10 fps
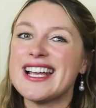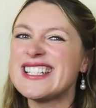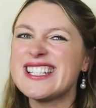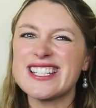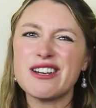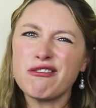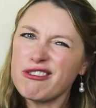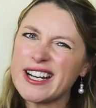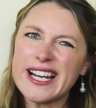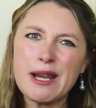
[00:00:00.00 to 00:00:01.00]
is just a
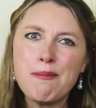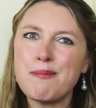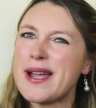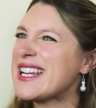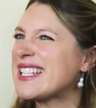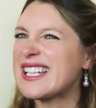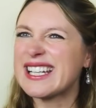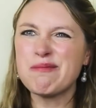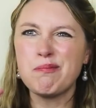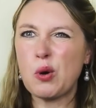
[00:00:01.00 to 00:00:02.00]
really
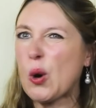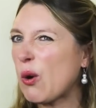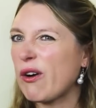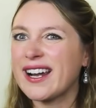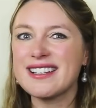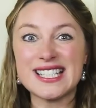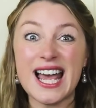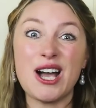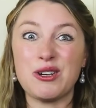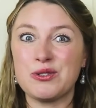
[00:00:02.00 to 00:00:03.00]
basic, boring
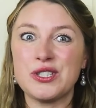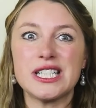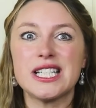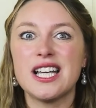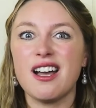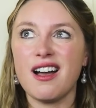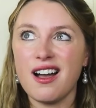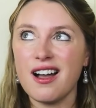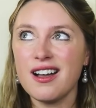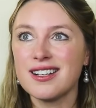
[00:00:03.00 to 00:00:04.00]
sound,
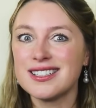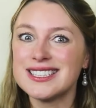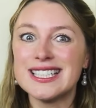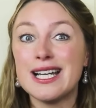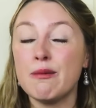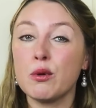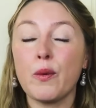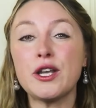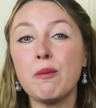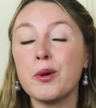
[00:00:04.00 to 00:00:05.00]
but
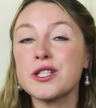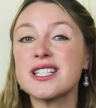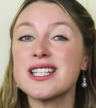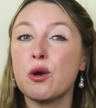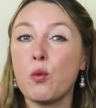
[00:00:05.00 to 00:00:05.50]
when you put it in a